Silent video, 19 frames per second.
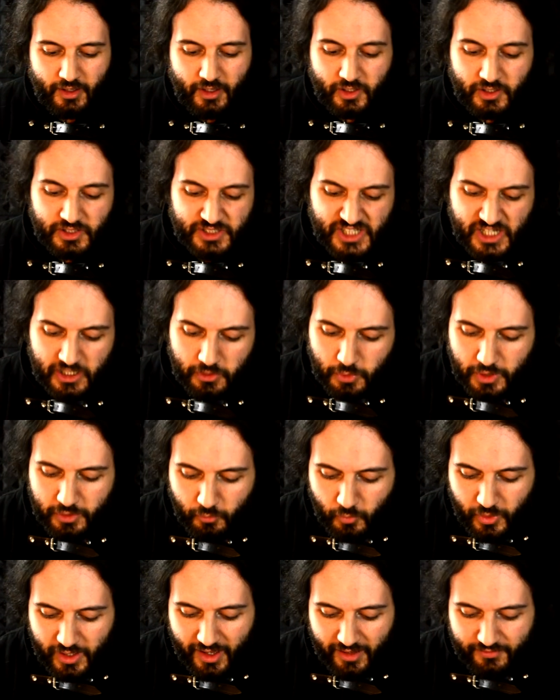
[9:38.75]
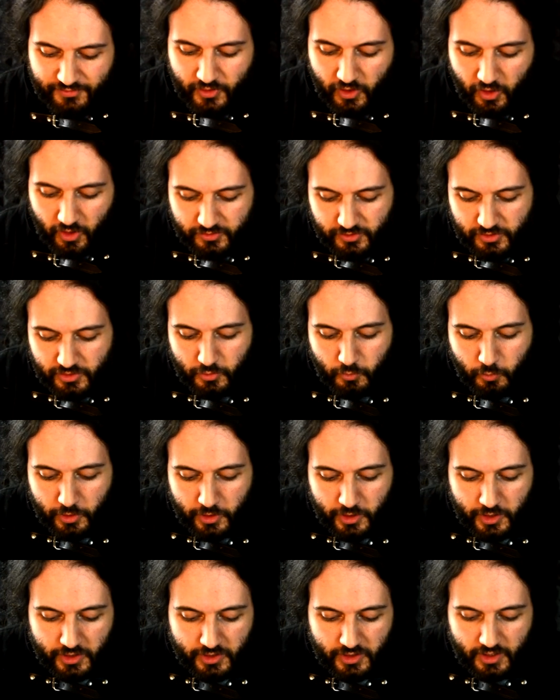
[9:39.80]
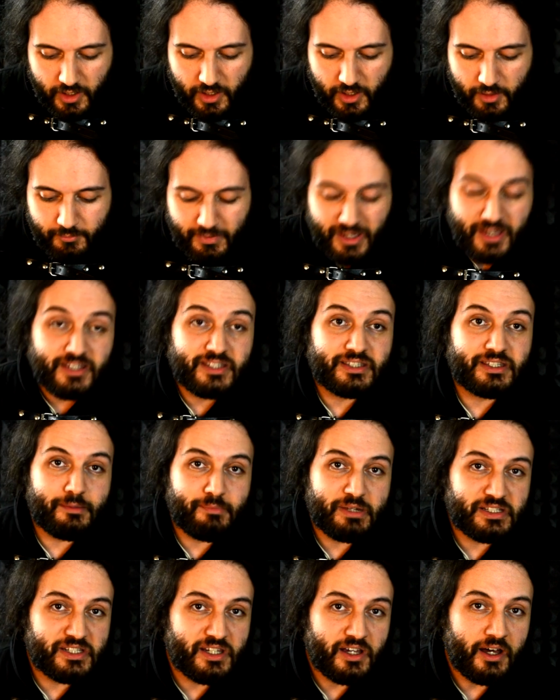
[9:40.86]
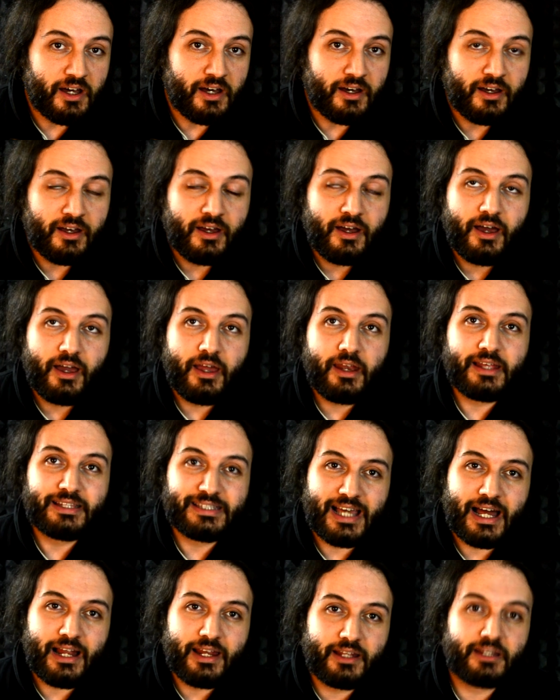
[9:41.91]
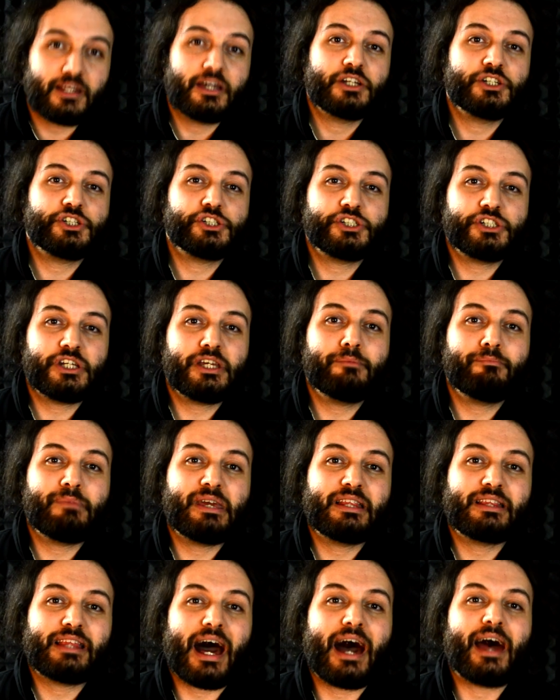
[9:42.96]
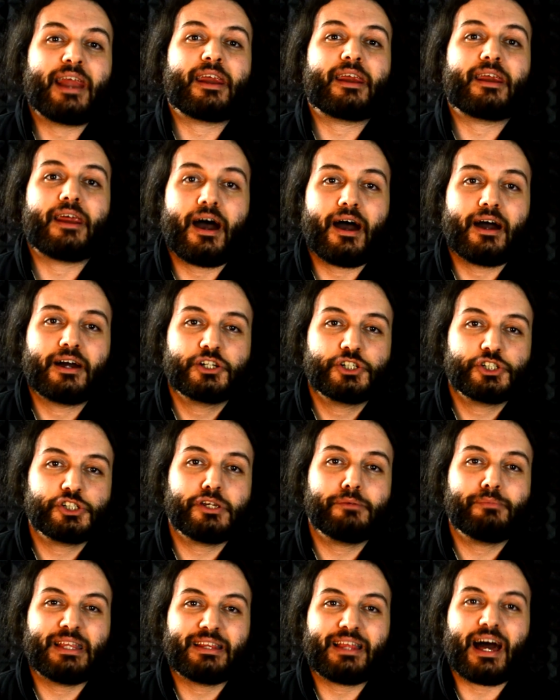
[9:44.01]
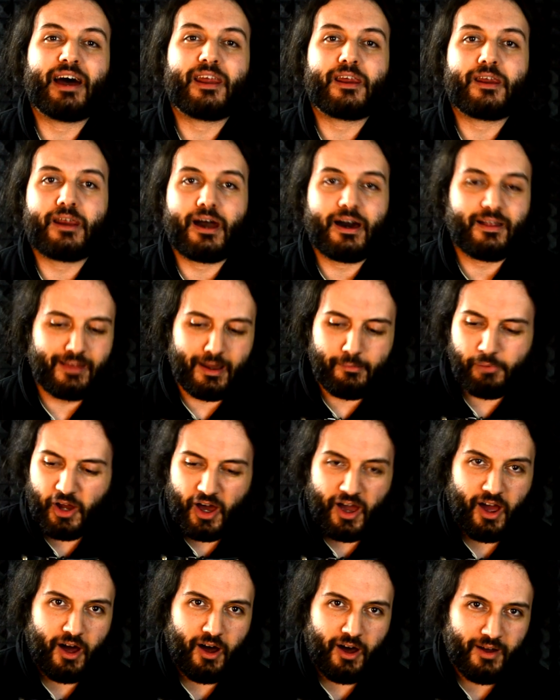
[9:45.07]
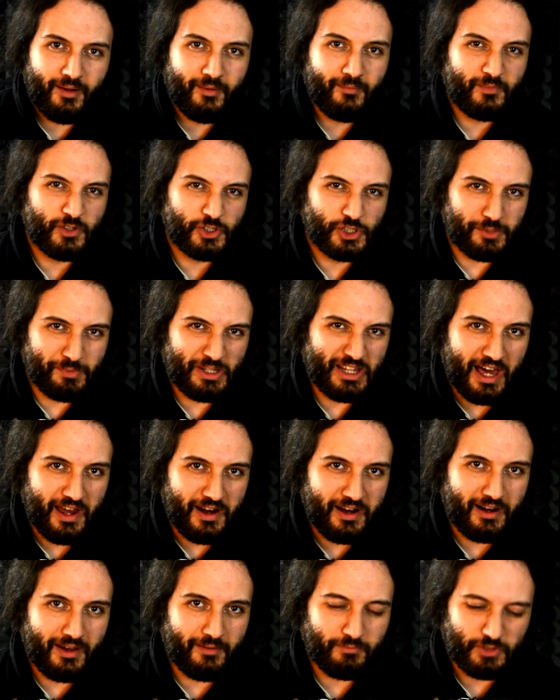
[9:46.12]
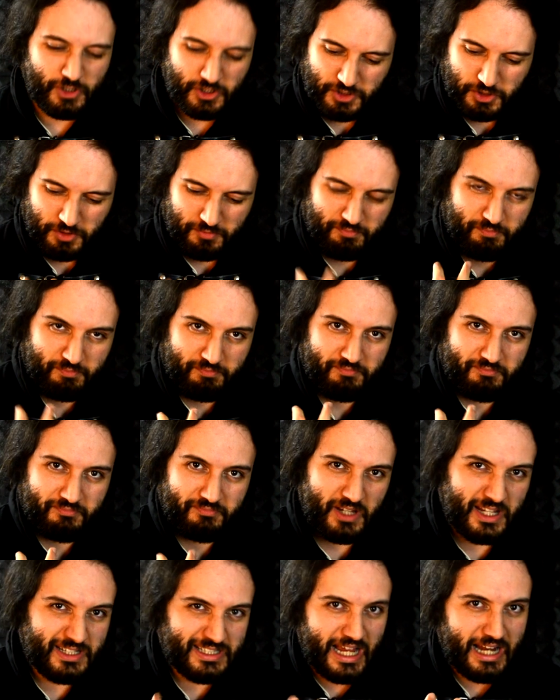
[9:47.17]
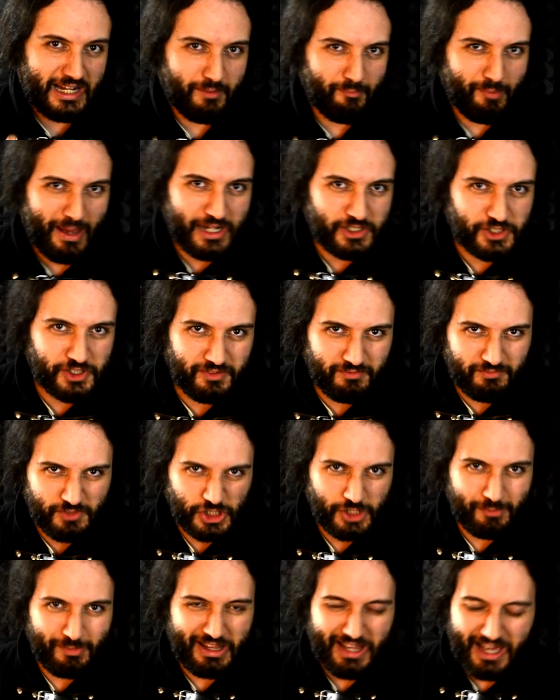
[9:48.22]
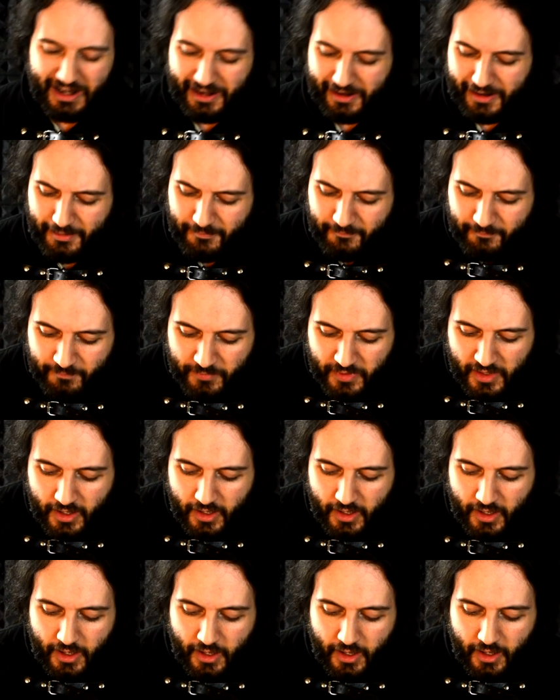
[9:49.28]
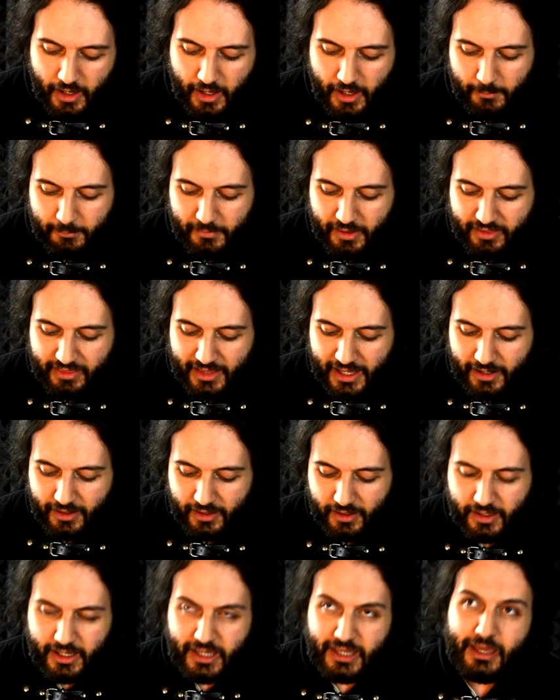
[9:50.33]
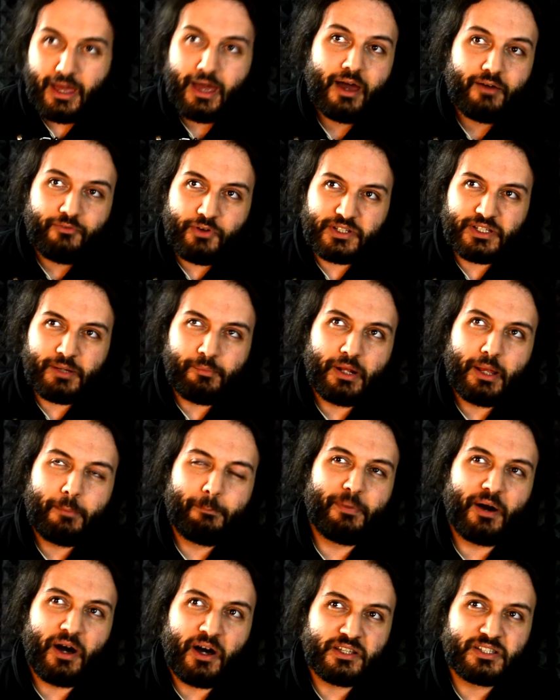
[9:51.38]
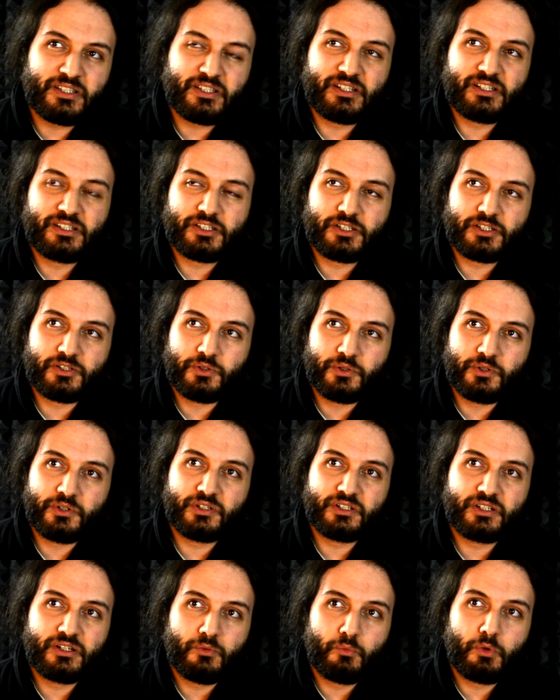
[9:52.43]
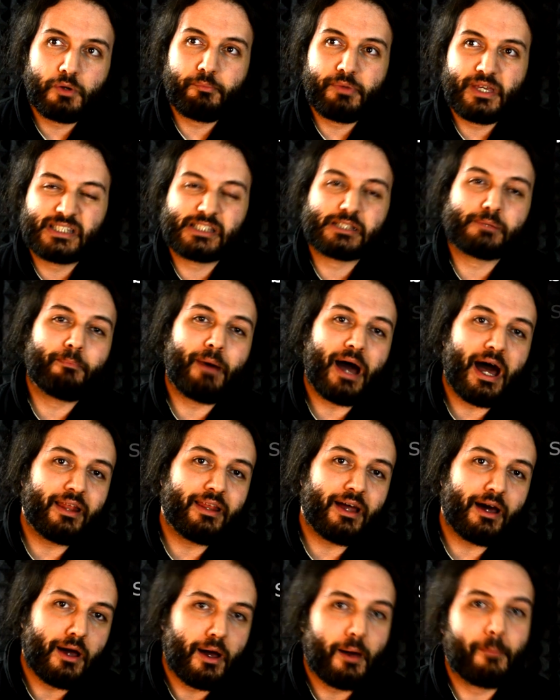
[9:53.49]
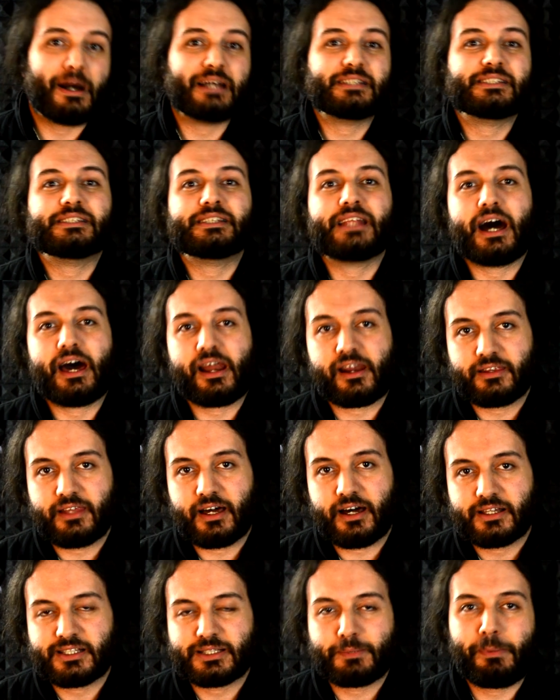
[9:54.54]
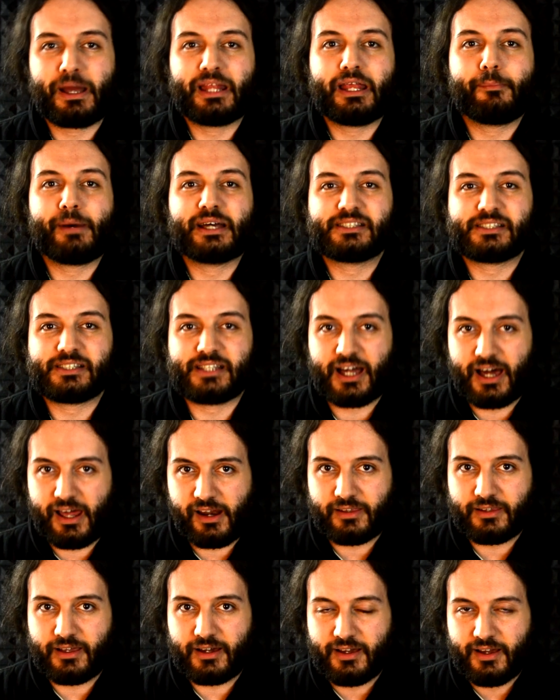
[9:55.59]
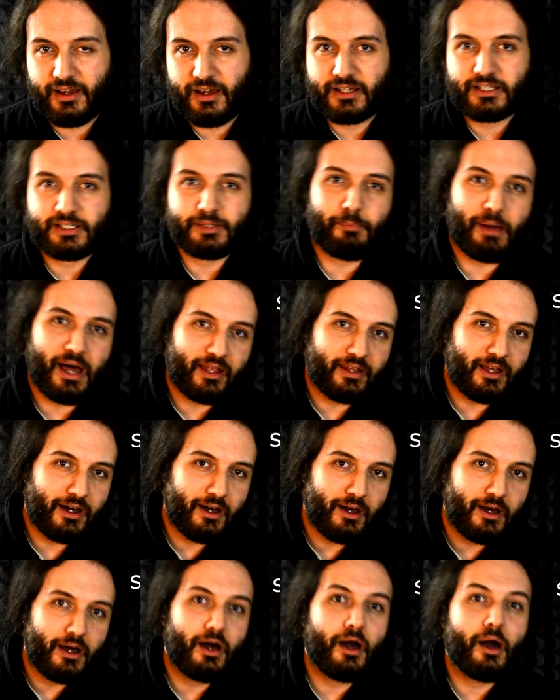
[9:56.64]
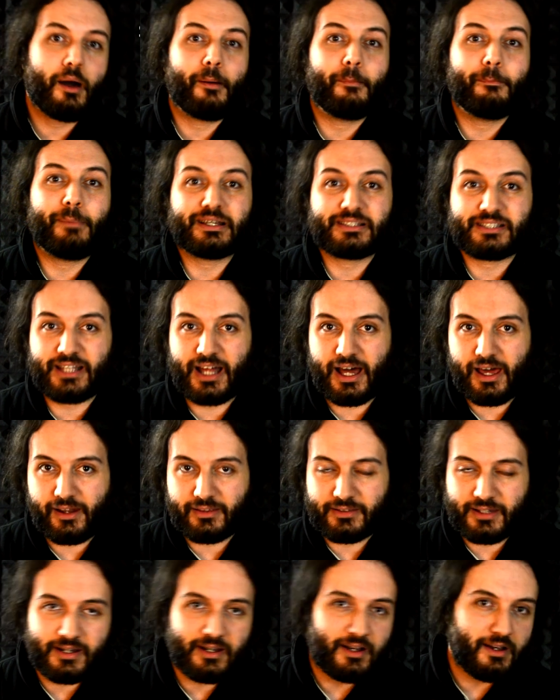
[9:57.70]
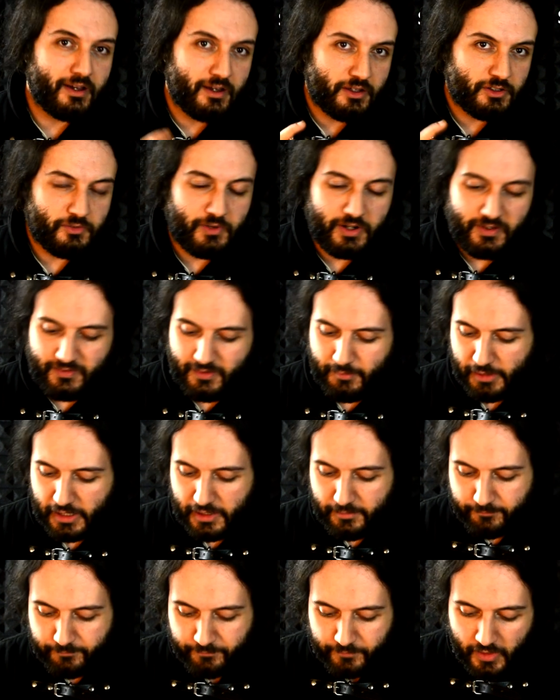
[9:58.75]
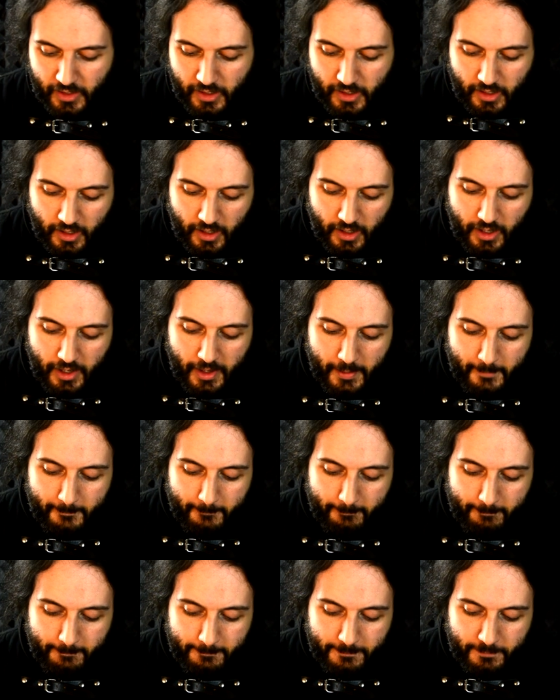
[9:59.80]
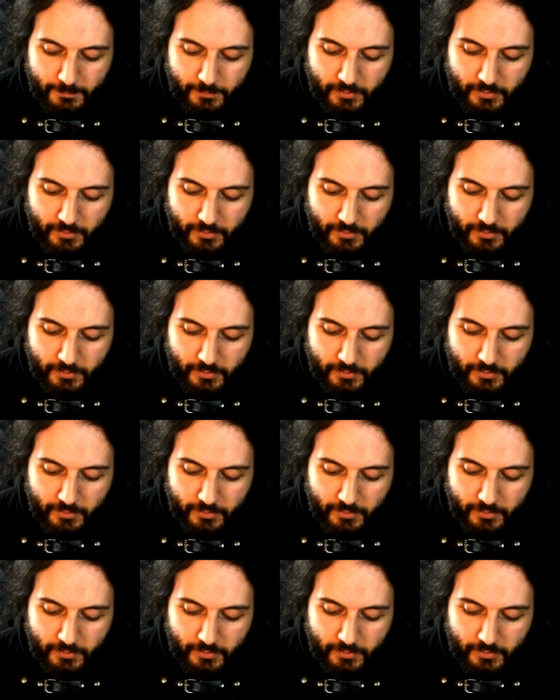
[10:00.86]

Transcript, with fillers: Continuing, we have got the word um, scimitar, in Italian scimitarra, scimitarra, double R, scimitarra, which is your Italian passion, scimitarra. Um, then a, for example, a bastard sword would be spada bastarda, spada bastarda, spada Bastard. It's very similar. Um,